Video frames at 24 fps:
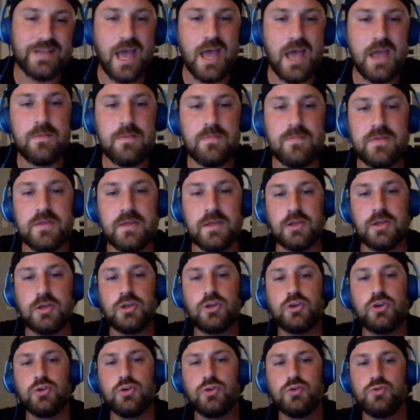I am the
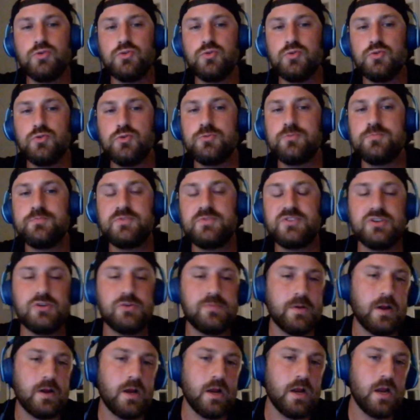
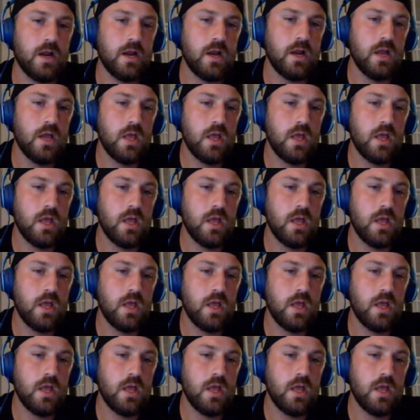CubeTuber.